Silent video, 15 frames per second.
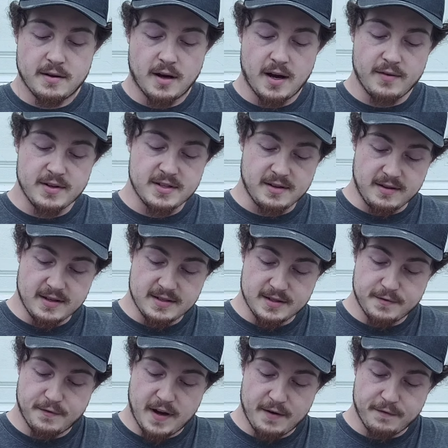Obviously this
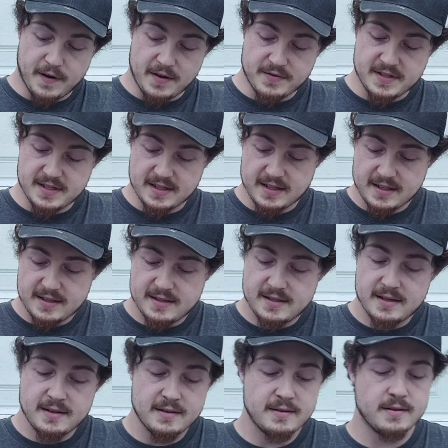is
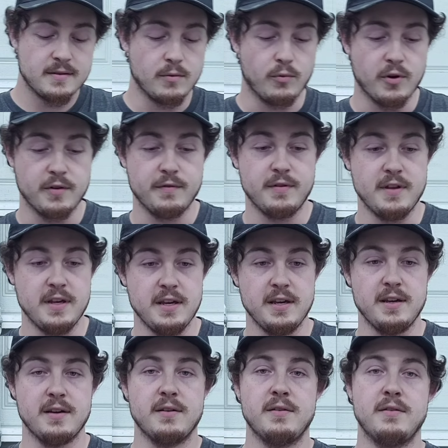5.56, one of
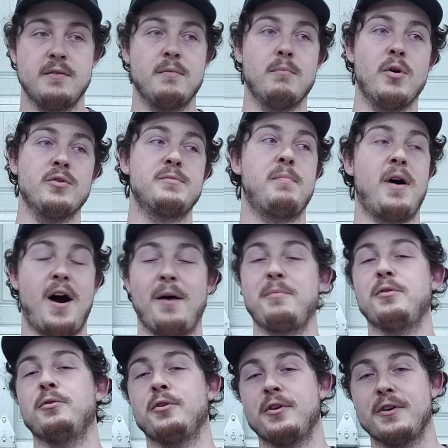the most
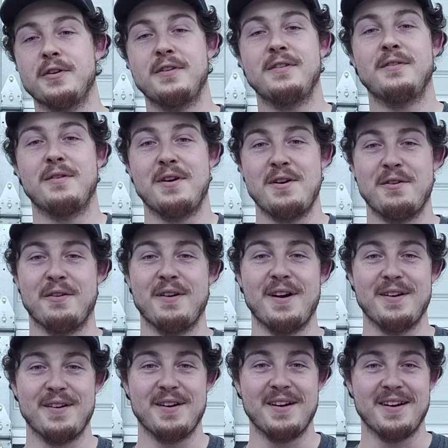popular
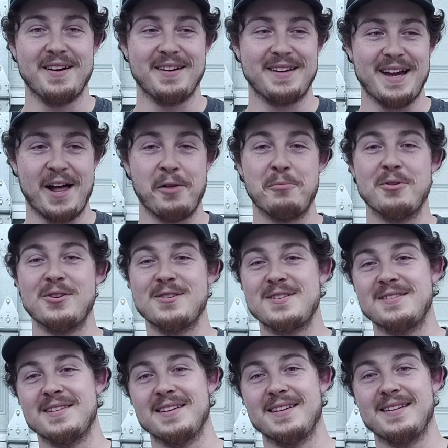
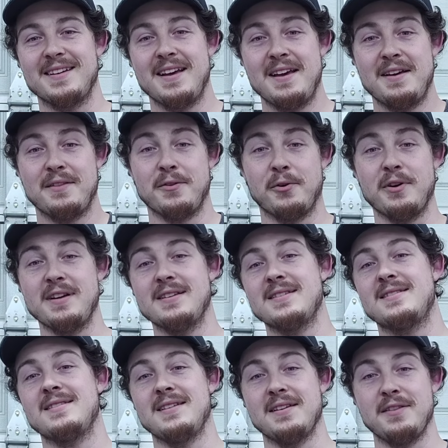calibers that there
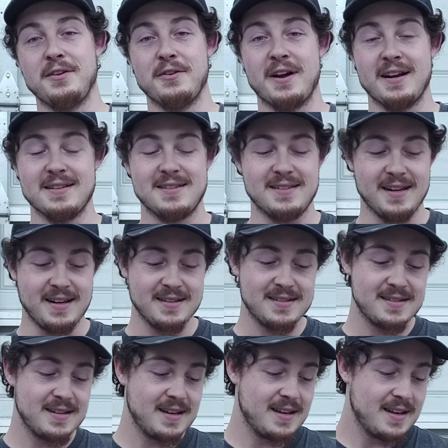is in the United States.